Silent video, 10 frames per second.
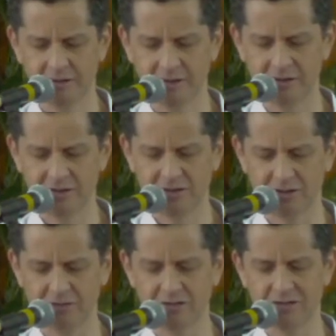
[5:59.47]
and its
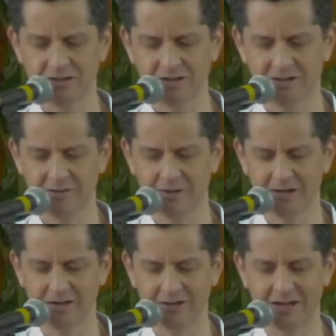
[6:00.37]
service
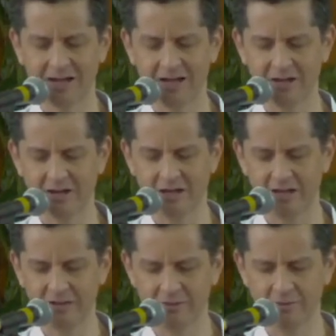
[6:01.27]
among the Kaurna
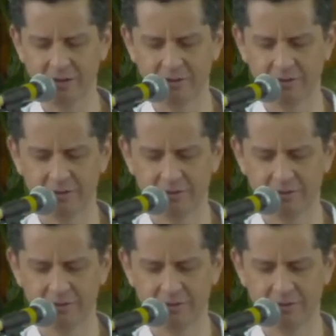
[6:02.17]
and even beyond.